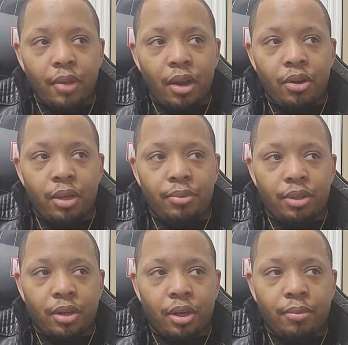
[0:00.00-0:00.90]
her name
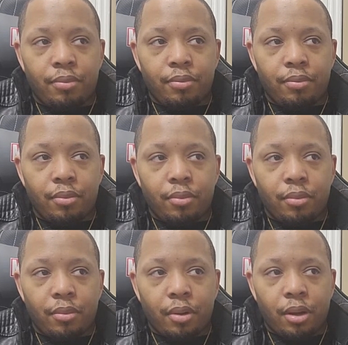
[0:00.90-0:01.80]
is uh,
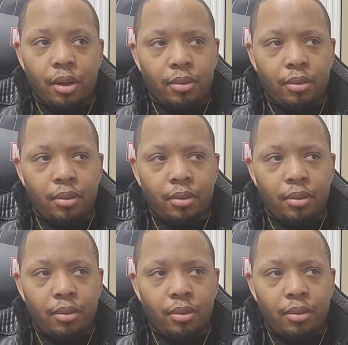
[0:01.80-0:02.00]
uh,